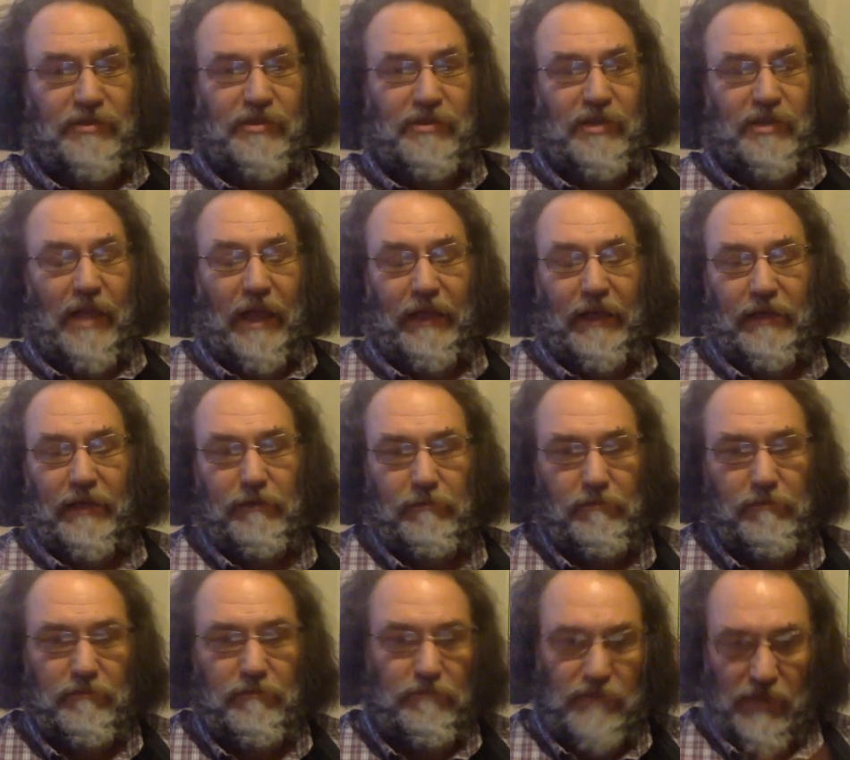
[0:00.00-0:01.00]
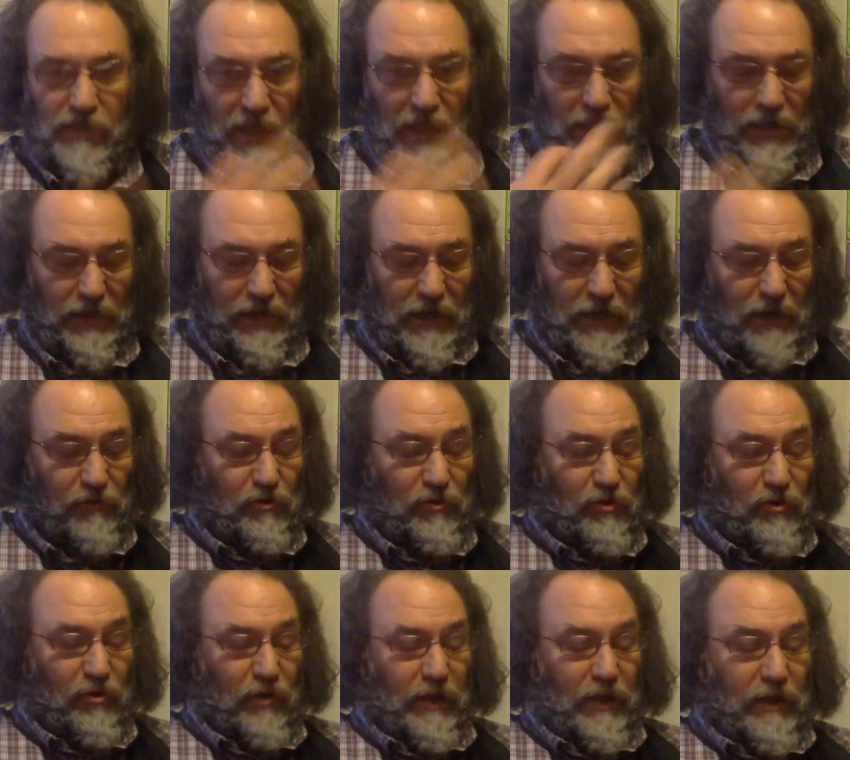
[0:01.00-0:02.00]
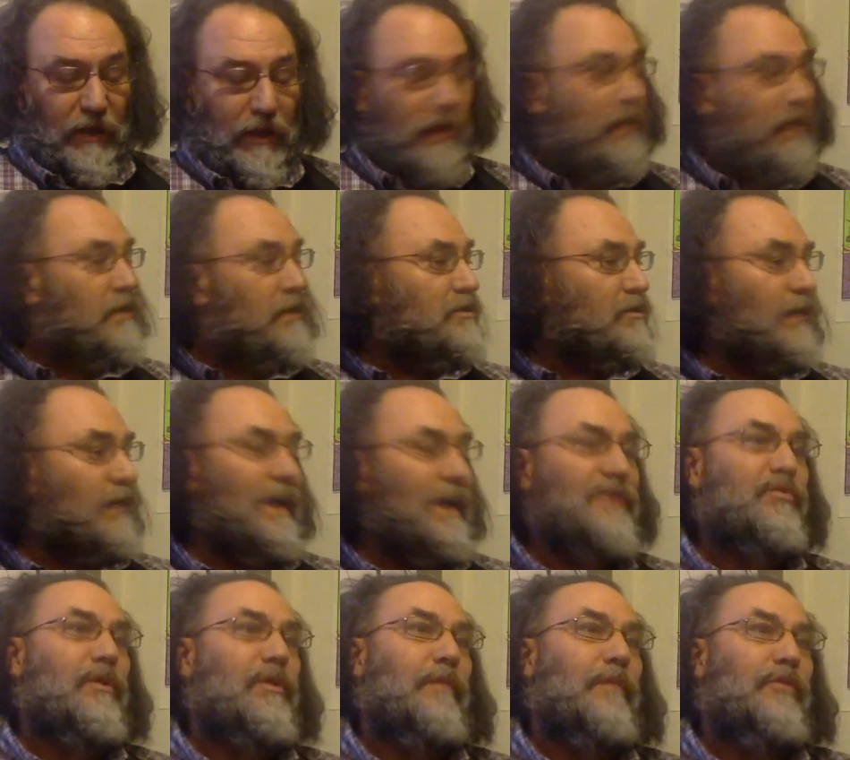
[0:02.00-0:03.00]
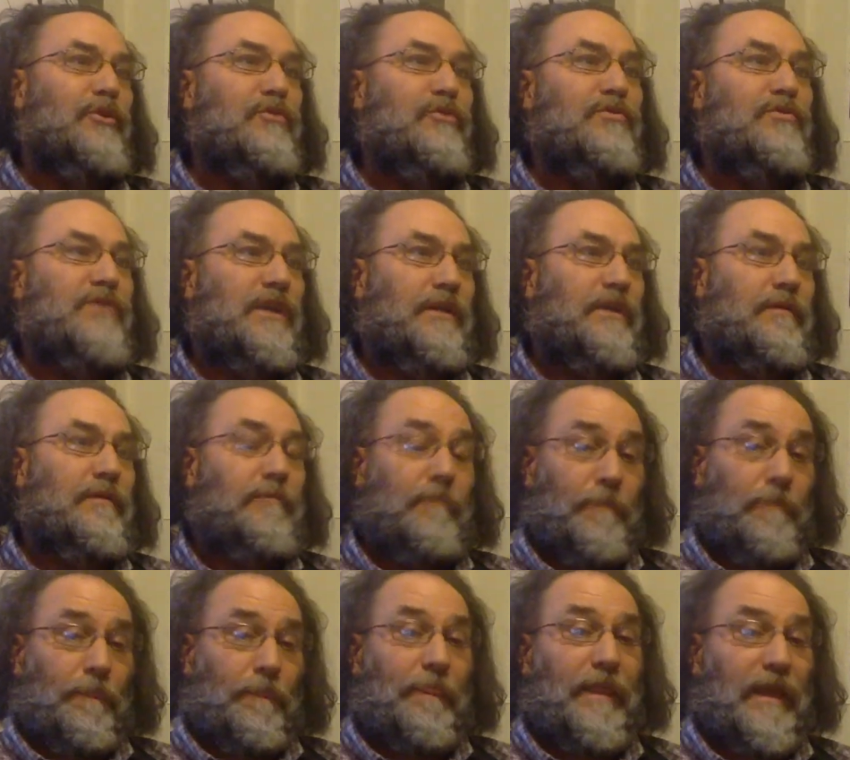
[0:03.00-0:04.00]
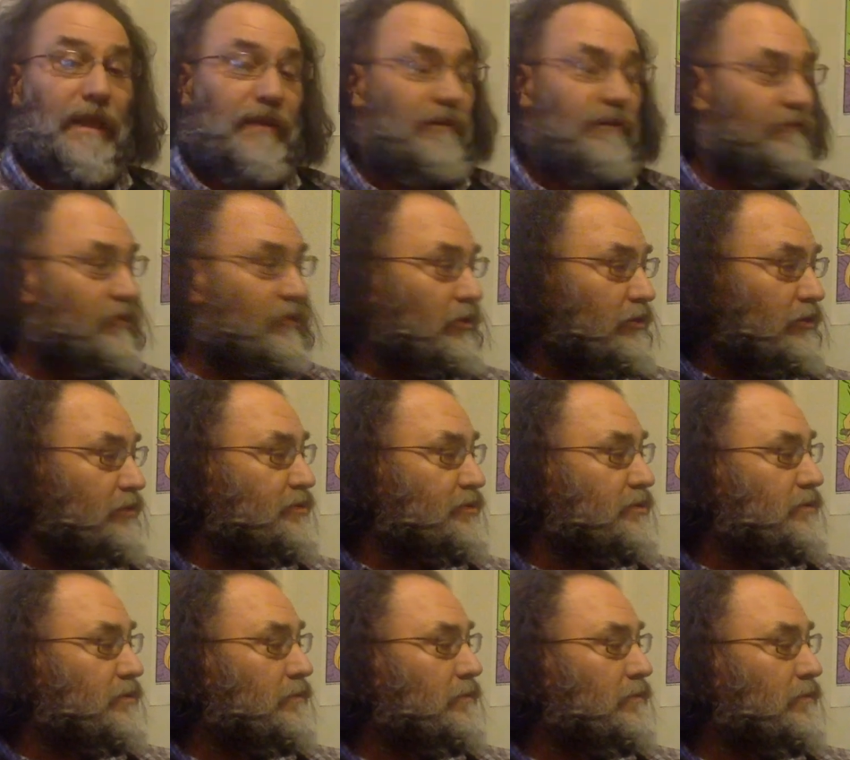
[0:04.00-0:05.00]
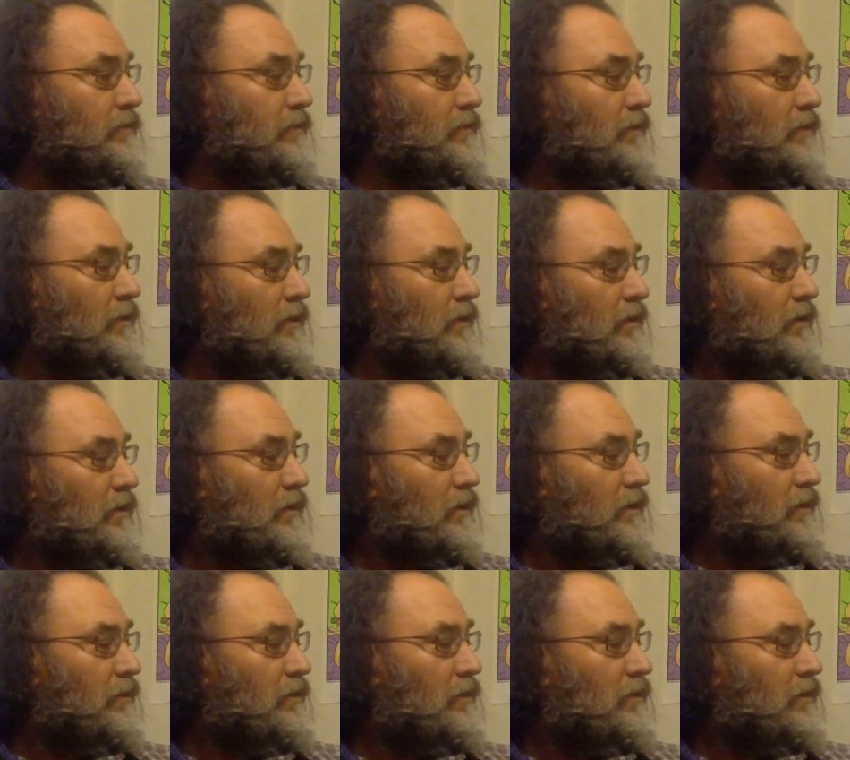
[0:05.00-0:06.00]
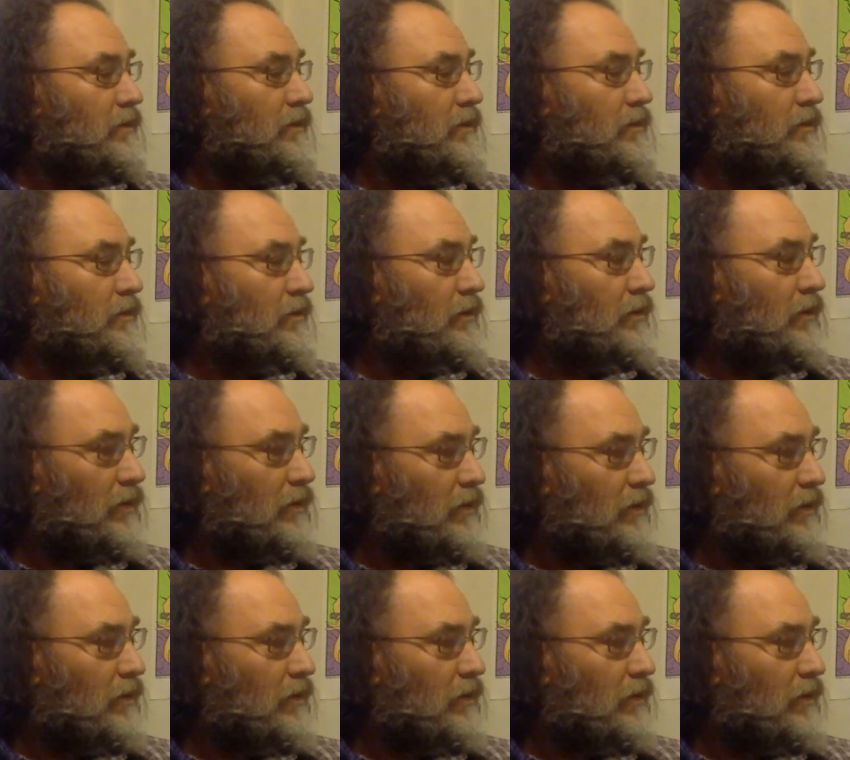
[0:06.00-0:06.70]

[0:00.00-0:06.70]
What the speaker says: slide it down real quick. So that's what I'm using in the verse. And